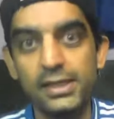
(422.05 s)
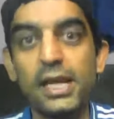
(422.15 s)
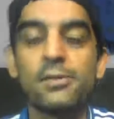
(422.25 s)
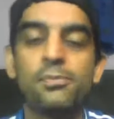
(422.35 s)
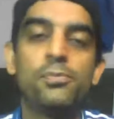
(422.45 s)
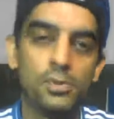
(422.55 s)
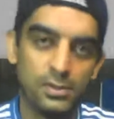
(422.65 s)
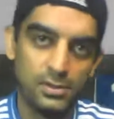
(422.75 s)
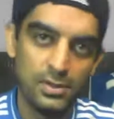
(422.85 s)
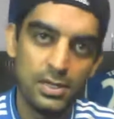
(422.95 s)
in that
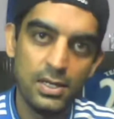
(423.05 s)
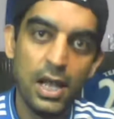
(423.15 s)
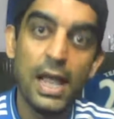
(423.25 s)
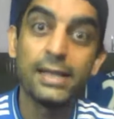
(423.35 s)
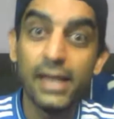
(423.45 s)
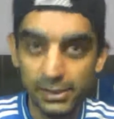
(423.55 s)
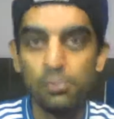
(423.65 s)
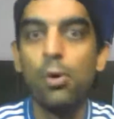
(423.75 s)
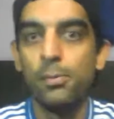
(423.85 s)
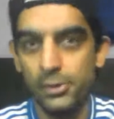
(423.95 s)
at
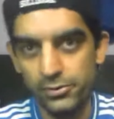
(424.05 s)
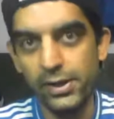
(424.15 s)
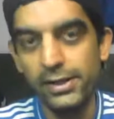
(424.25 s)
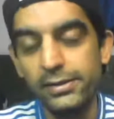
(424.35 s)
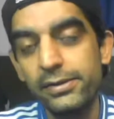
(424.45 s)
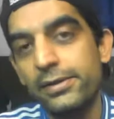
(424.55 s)
that moment, right?